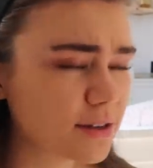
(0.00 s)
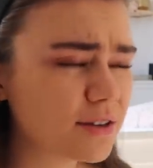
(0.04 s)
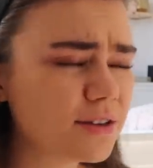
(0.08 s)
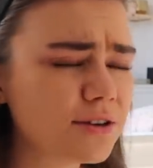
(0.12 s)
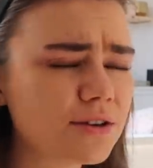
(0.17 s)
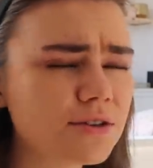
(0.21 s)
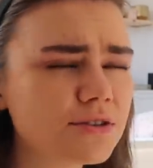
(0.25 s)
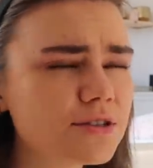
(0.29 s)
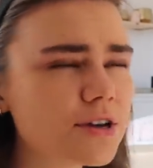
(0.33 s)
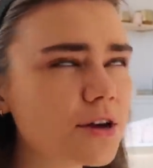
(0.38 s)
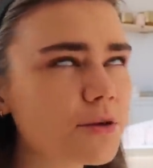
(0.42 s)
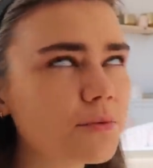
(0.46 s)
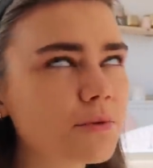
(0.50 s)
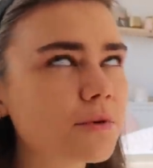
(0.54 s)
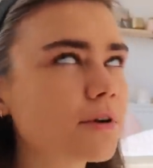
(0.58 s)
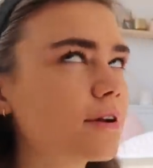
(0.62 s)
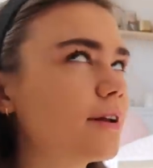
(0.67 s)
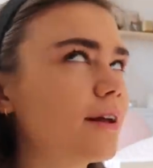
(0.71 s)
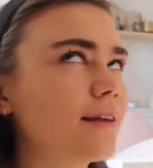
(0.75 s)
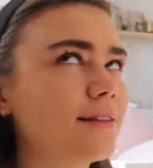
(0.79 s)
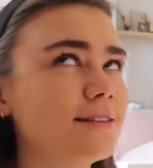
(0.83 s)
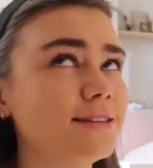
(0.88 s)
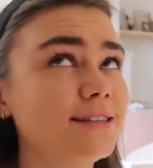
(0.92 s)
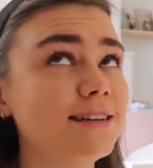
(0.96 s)
You don't want
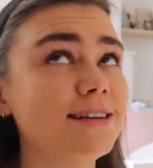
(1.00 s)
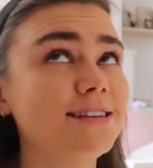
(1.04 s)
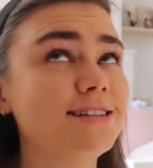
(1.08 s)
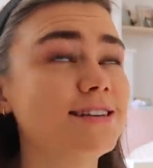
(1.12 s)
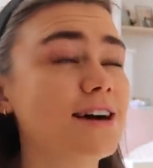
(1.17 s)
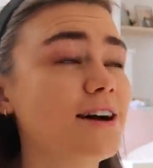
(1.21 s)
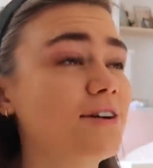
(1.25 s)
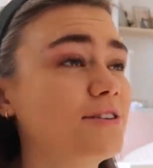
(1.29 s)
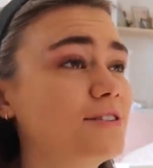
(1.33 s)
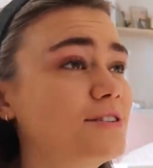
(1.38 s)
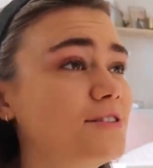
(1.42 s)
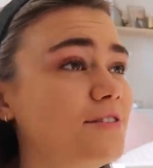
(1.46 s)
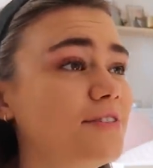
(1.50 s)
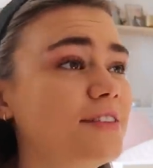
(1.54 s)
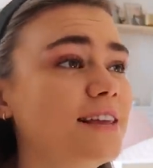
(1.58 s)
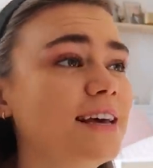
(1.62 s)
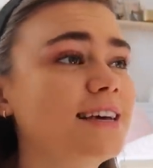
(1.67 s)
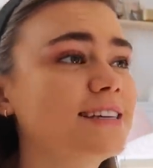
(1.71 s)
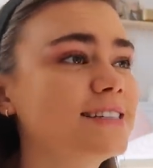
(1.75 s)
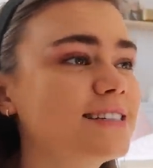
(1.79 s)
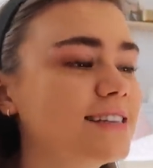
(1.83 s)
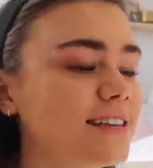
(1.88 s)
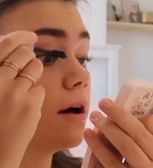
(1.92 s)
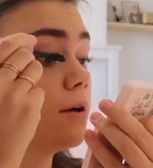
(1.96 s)
to know the details of
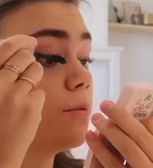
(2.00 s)
this.